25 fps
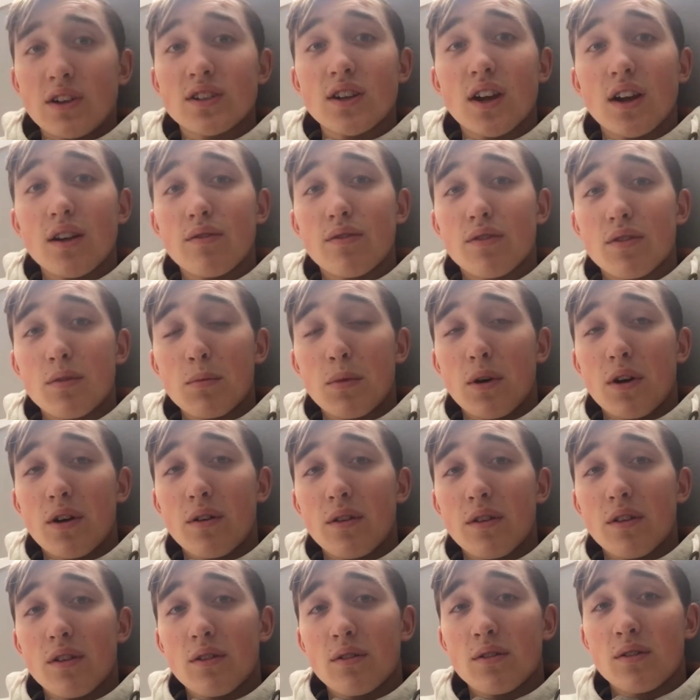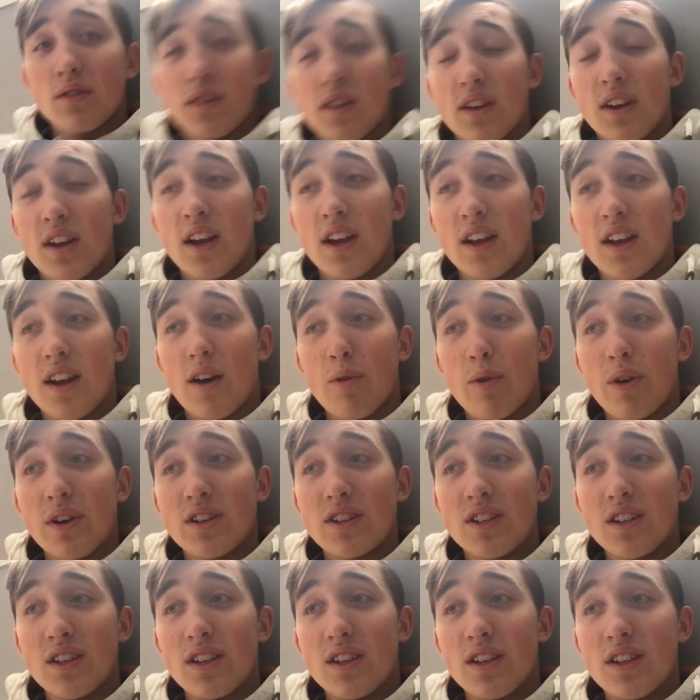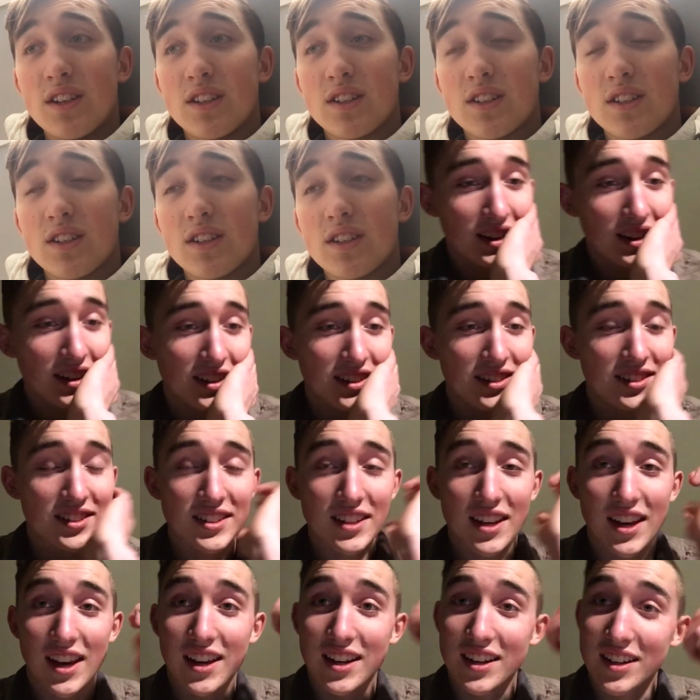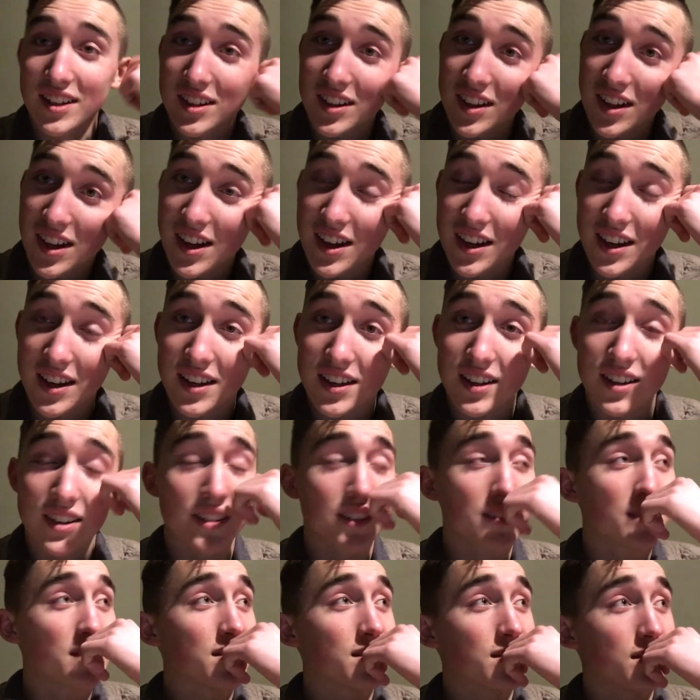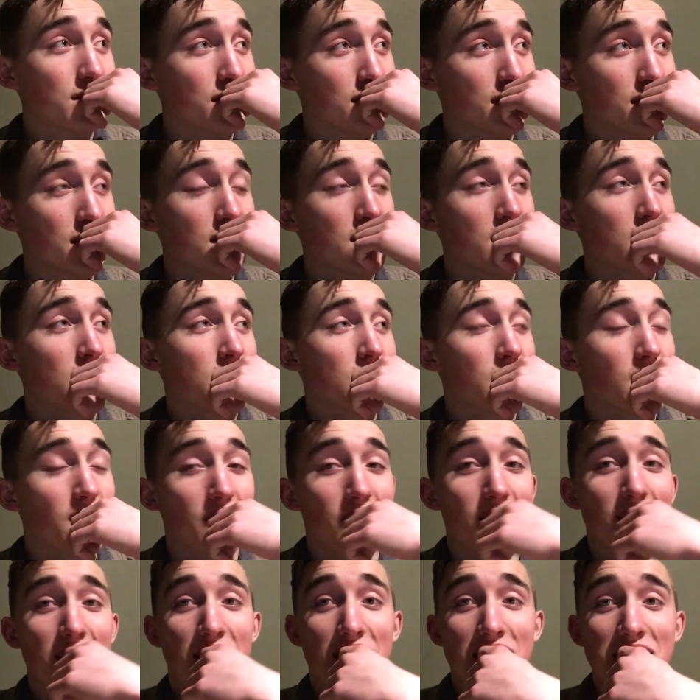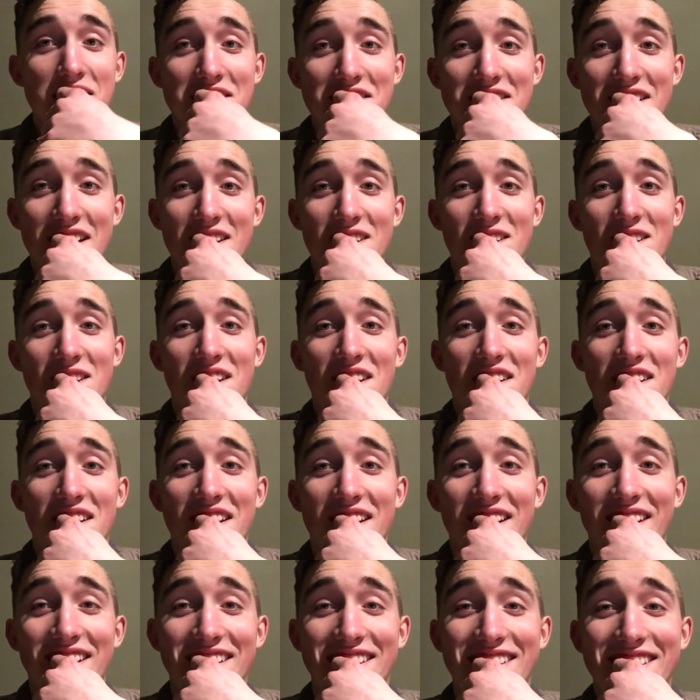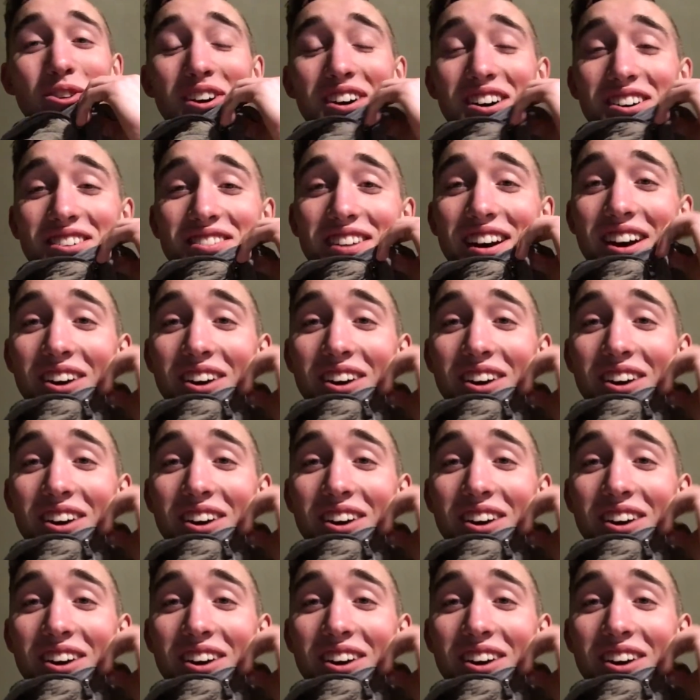excited for tomorrow, though. Cannot wait to eat. It is 8 o'clock on Saturday night. 12